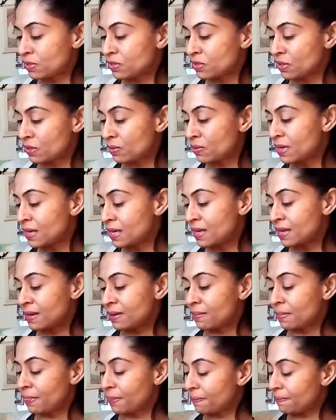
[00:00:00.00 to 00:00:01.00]
So
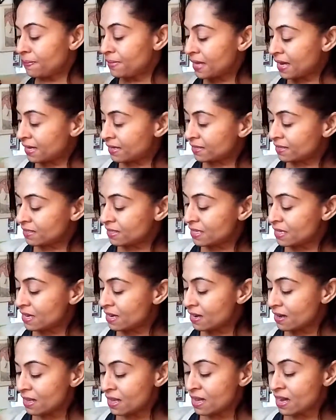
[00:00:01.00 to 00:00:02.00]
that's
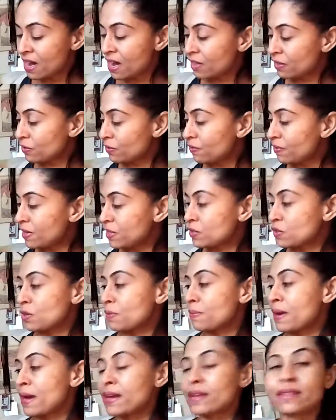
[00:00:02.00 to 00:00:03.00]
the other feature
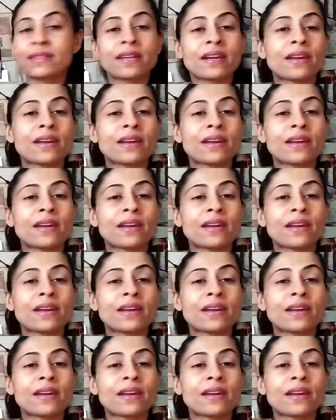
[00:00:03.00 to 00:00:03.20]
about it that